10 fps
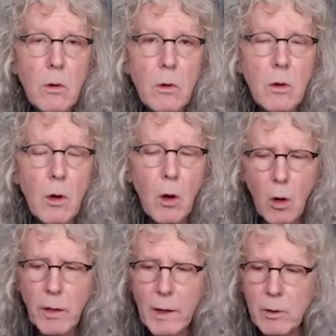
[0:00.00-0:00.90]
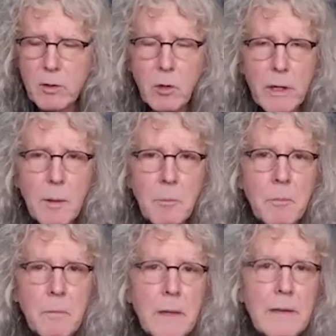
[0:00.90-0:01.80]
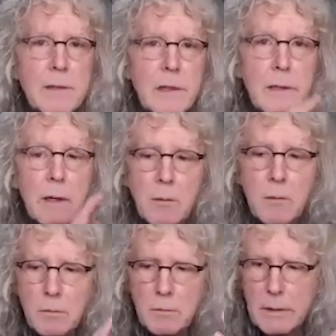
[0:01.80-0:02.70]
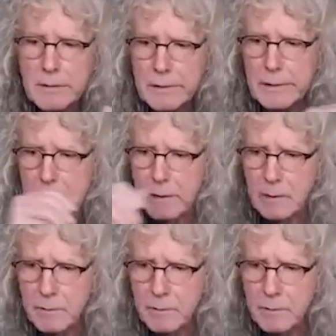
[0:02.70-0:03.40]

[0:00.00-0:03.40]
Oh, that was grim. Nicely done. Nicely done.